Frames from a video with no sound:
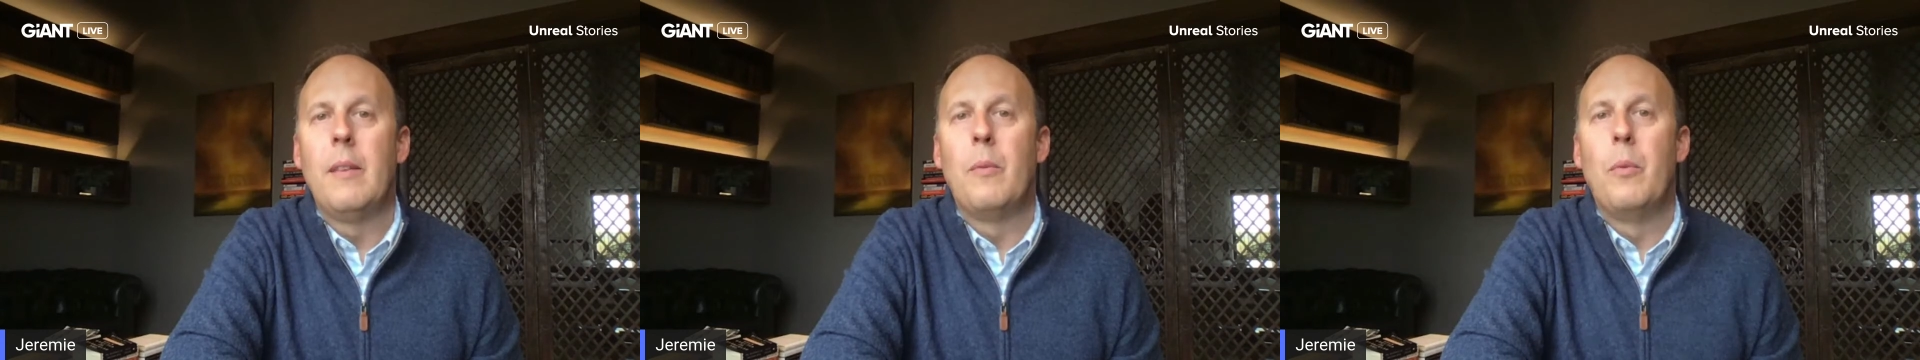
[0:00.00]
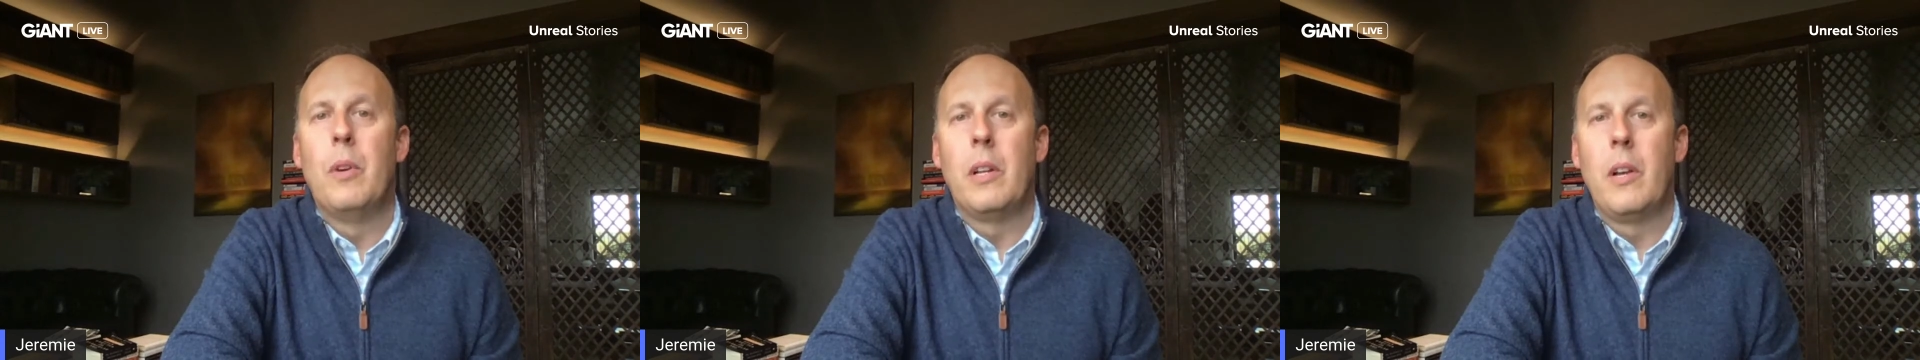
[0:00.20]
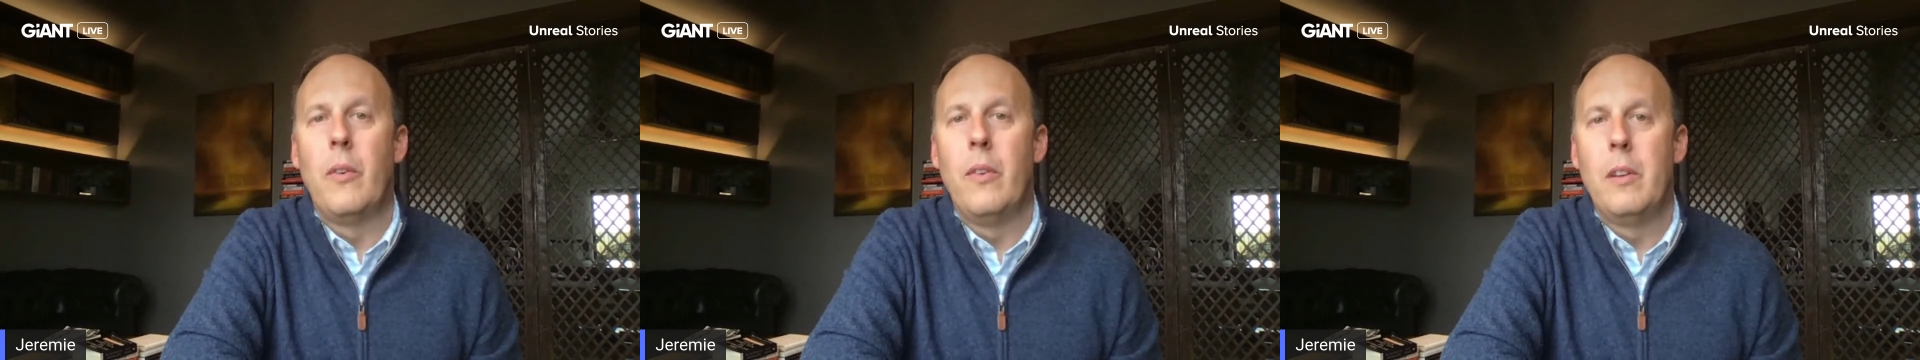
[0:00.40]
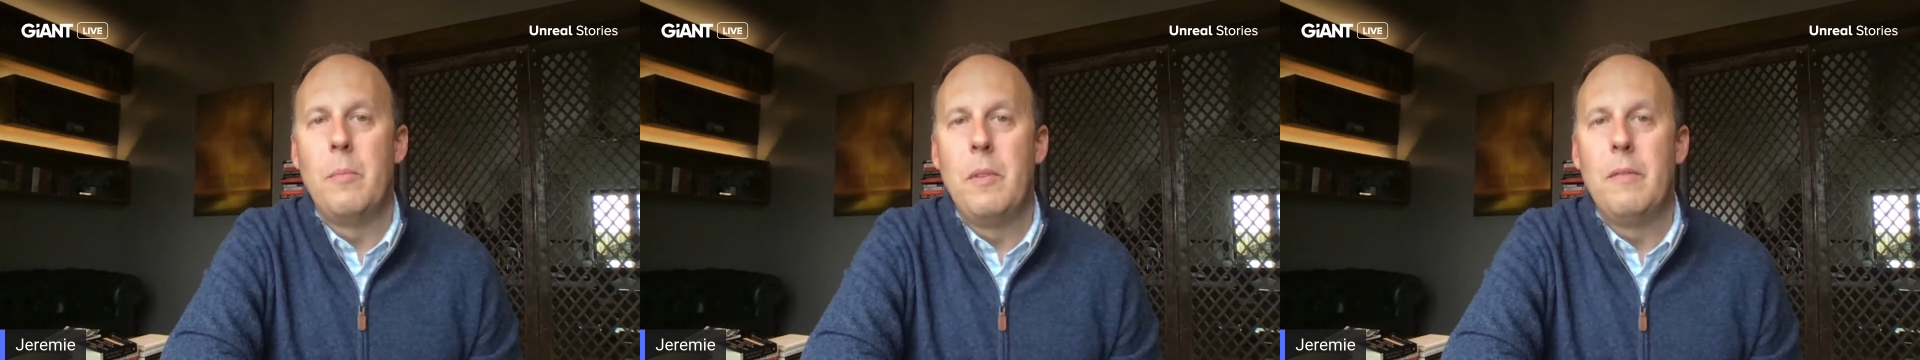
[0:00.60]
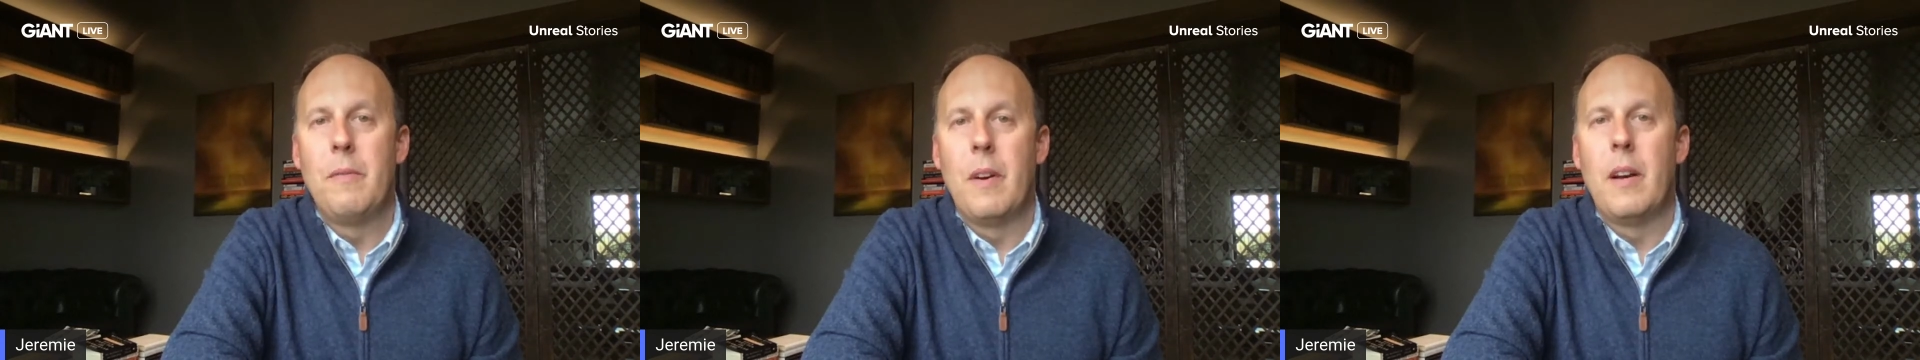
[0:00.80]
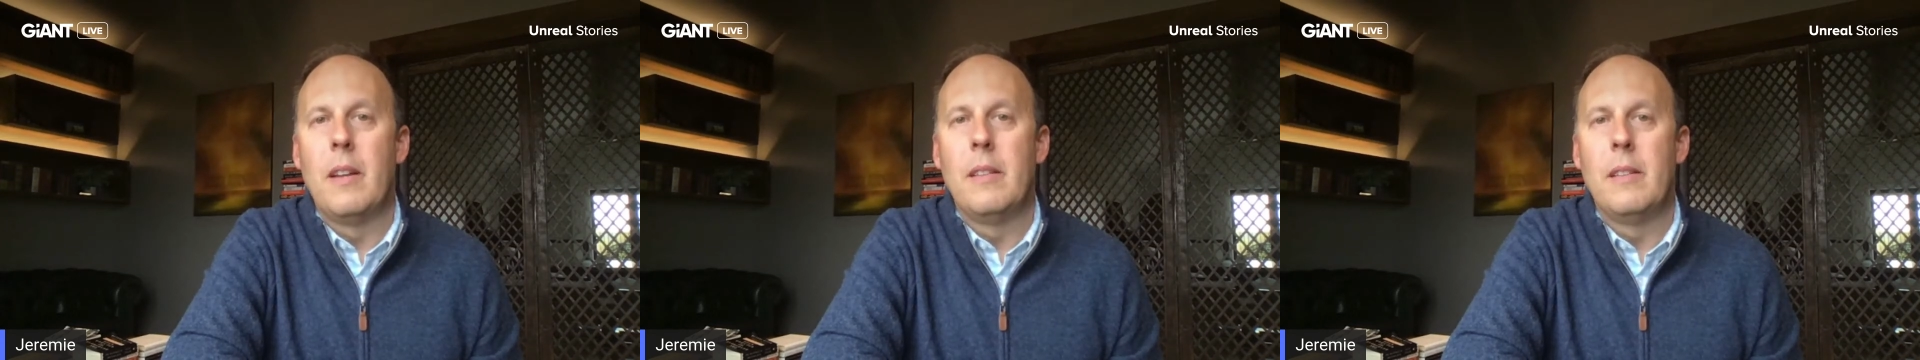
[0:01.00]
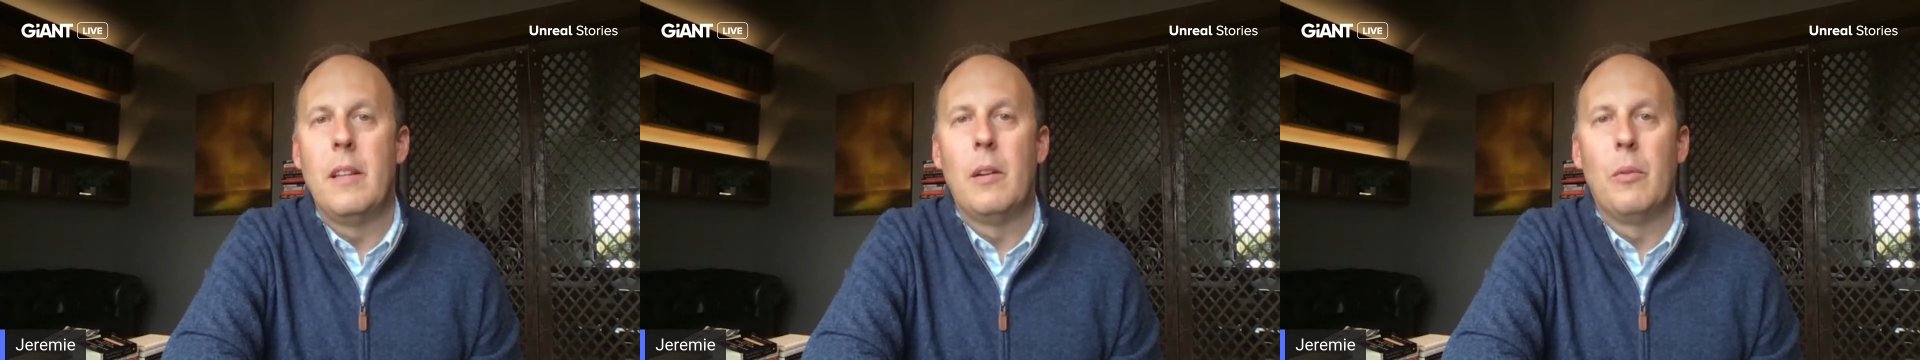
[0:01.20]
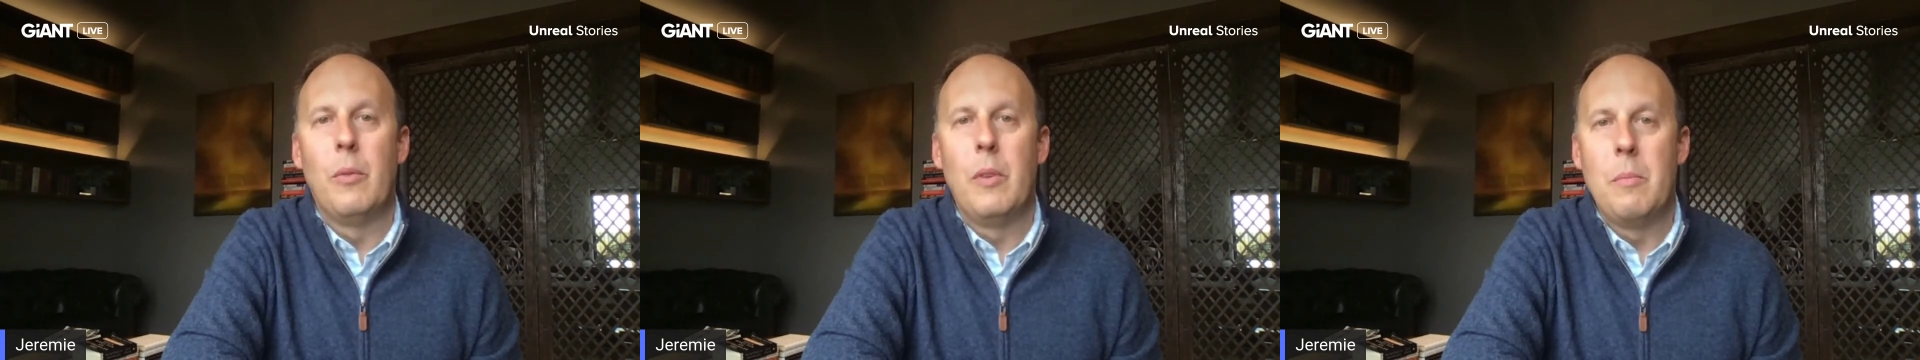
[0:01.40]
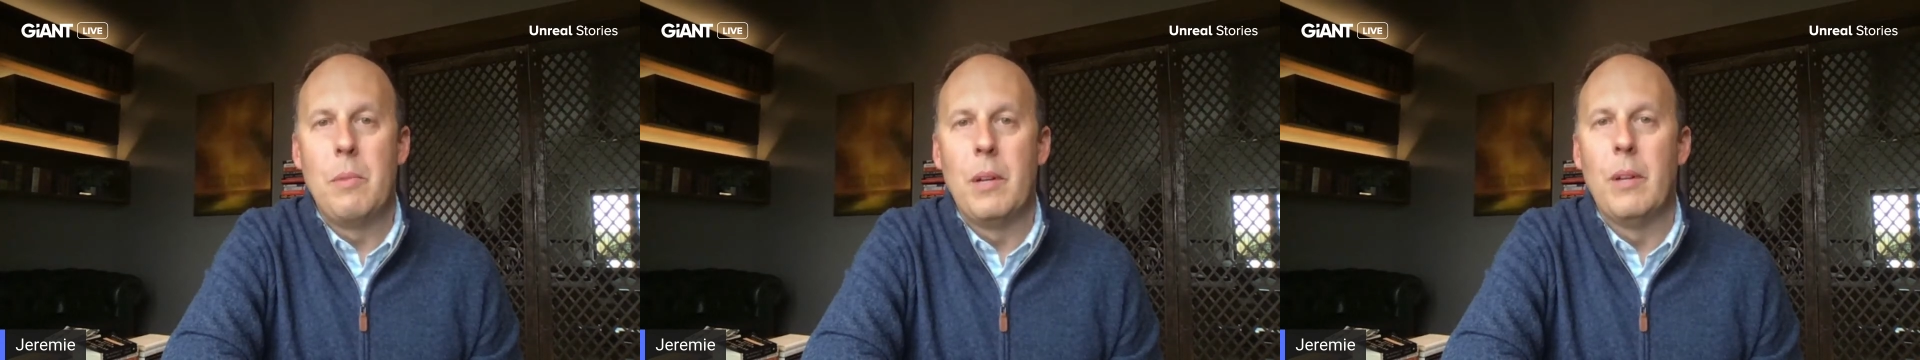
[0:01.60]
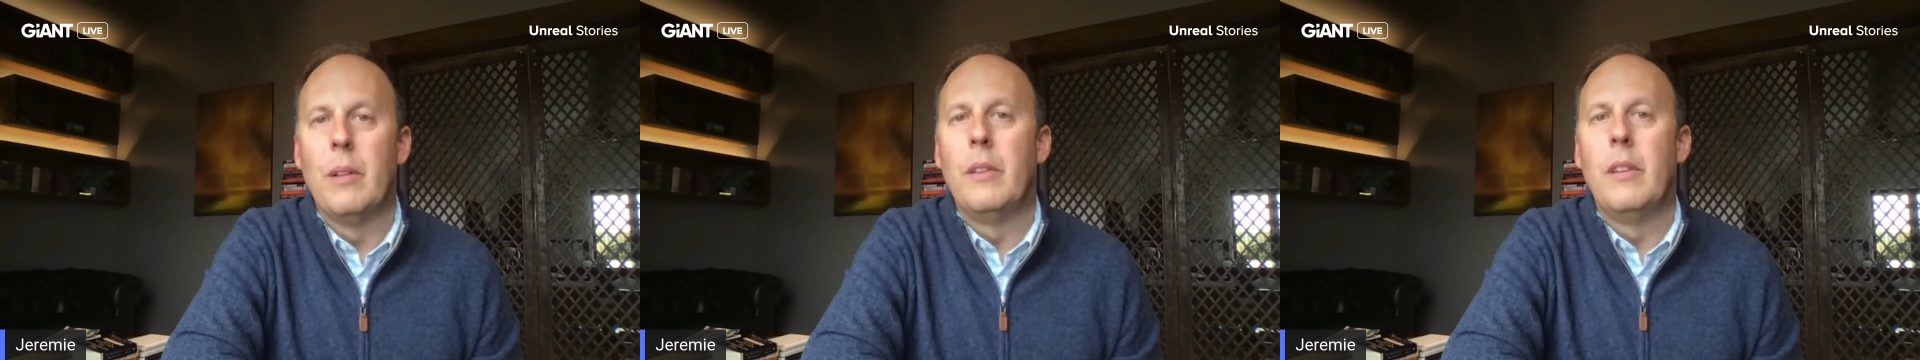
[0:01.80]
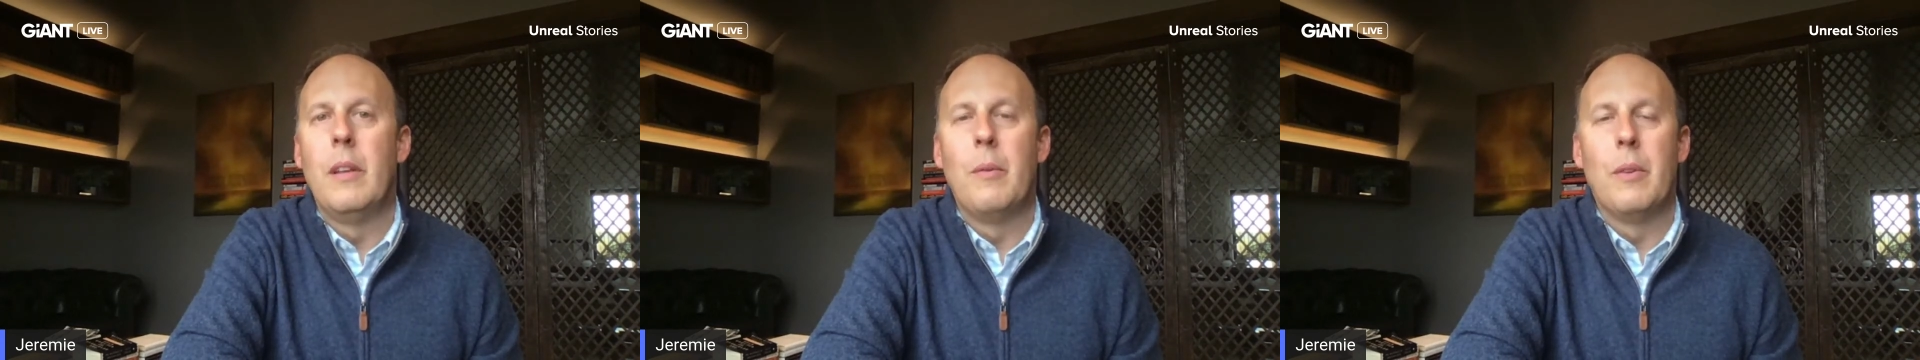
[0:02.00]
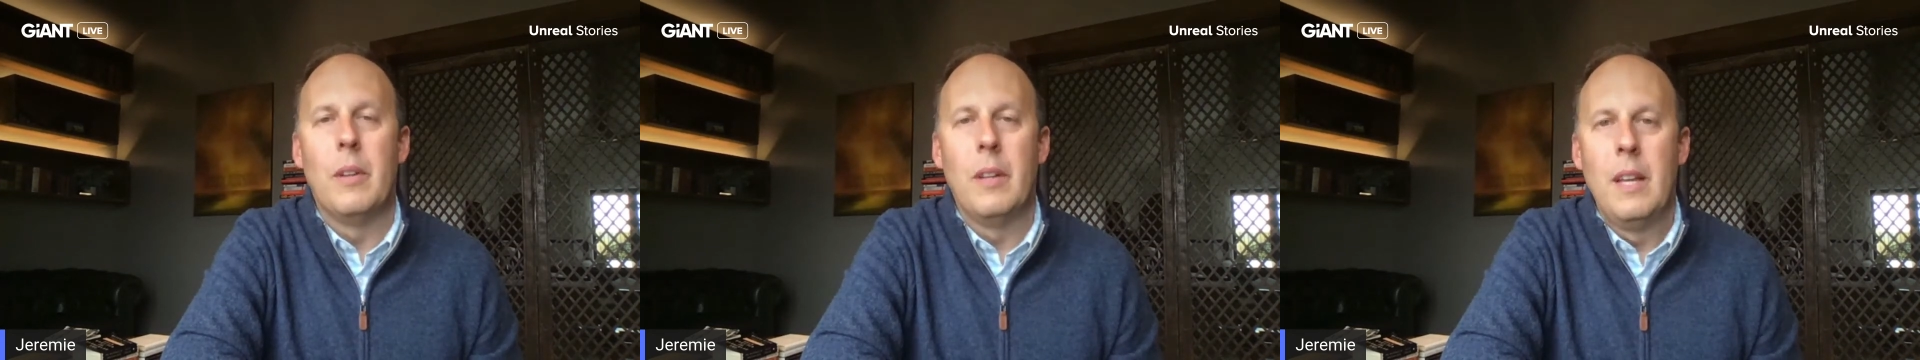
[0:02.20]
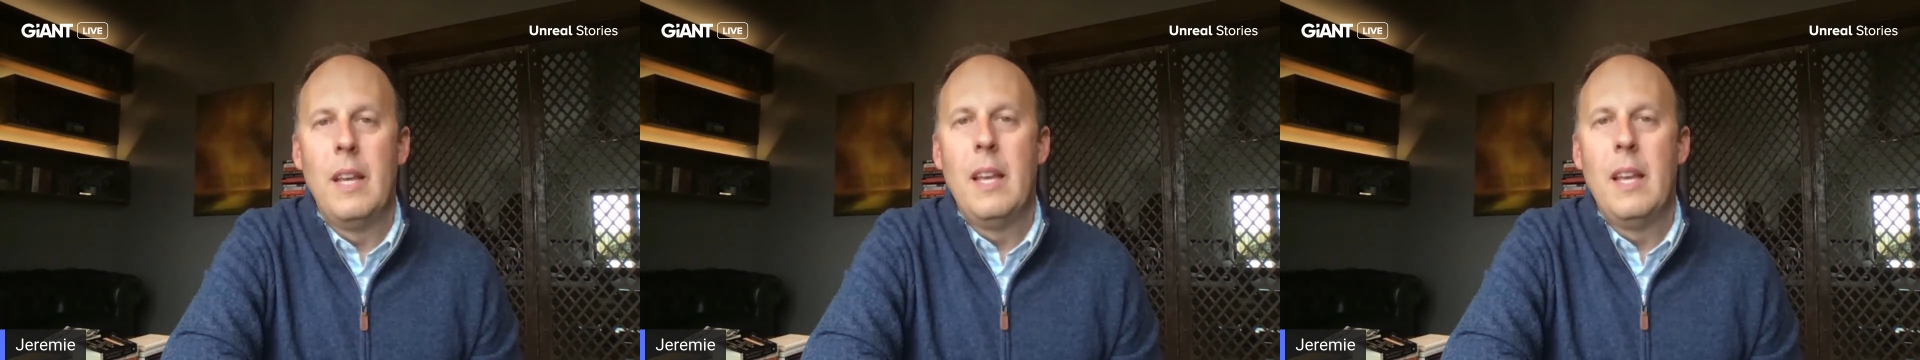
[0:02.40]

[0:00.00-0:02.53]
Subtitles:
We're going to be fine. It'll rebuild. It will."